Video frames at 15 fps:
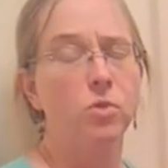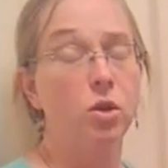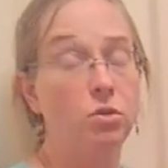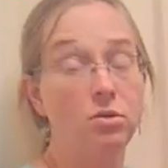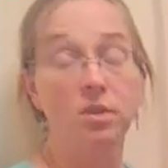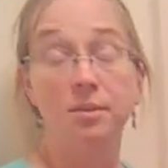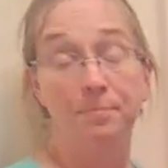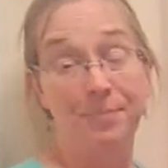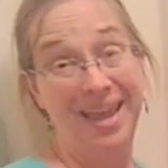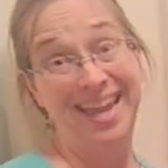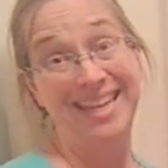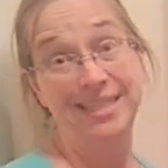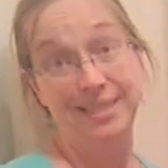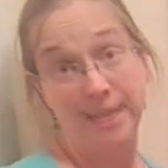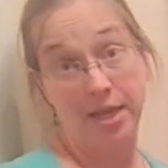go to the
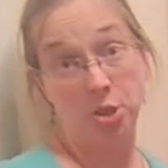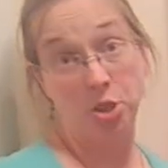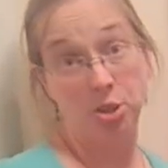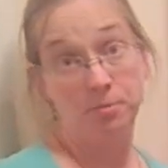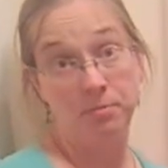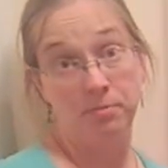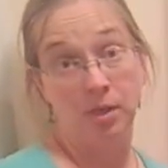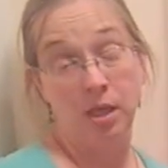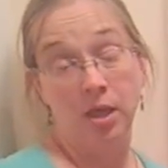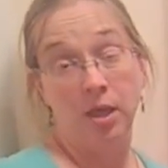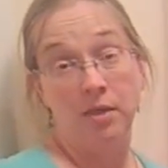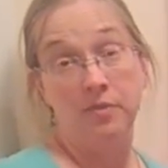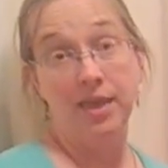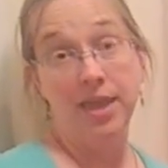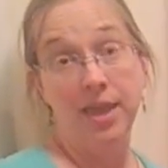paint section.
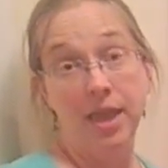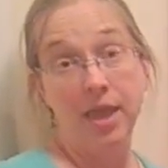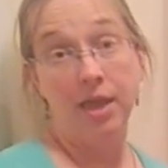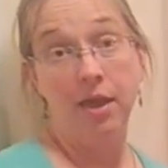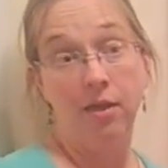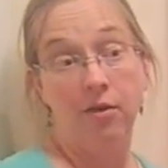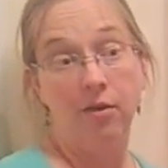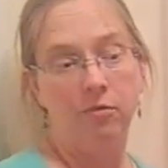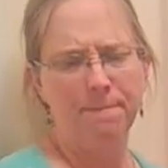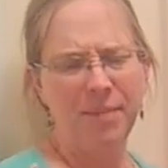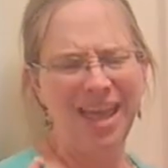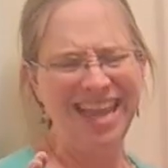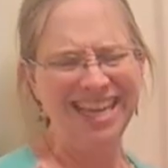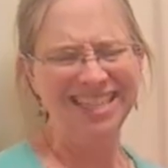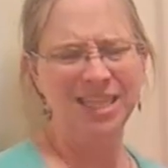They have
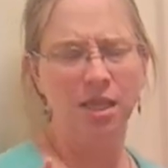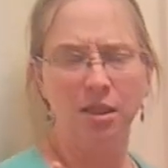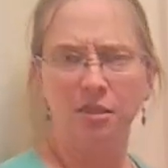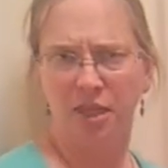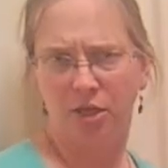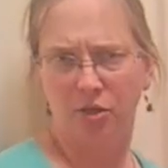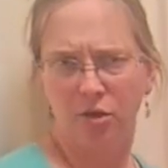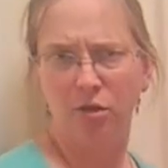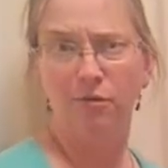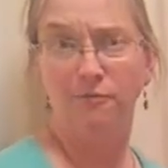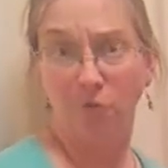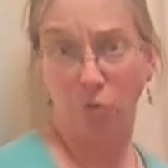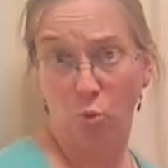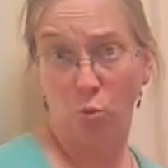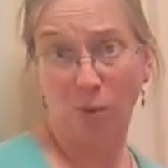paint thickener
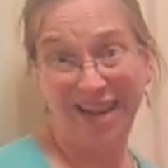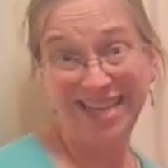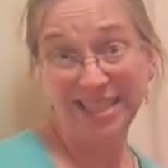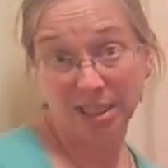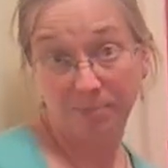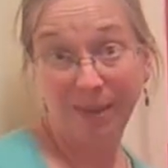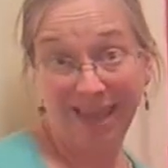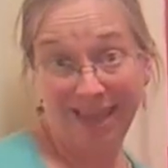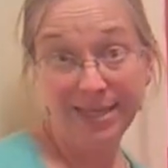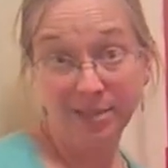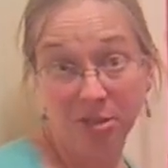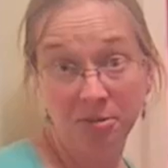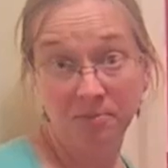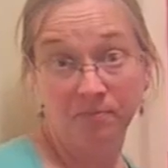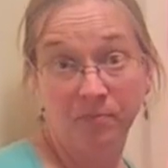for waste
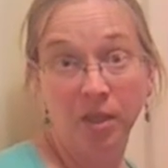paint.